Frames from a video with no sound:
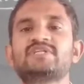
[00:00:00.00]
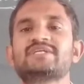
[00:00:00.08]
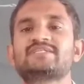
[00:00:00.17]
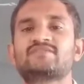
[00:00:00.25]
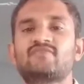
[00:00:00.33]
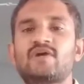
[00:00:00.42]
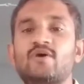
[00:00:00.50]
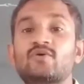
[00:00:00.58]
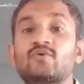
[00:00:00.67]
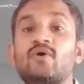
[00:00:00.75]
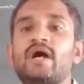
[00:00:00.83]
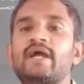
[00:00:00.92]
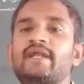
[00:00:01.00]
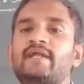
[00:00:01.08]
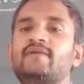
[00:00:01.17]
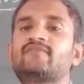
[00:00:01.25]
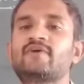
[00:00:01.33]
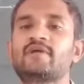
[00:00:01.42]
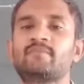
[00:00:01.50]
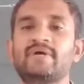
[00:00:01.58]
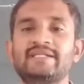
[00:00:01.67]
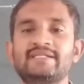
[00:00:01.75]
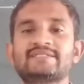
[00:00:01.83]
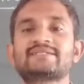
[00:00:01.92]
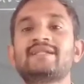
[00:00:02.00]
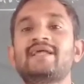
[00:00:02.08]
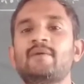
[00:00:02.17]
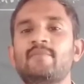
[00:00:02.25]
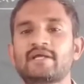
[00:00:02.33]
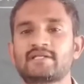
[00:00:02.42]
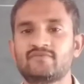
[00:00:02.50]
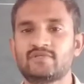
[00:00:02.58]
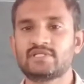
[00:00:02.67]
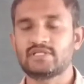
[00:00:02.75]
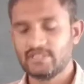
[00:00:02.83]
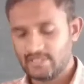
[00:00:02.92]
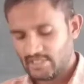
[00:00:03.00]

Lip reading: Just we have to identify by this lab activity.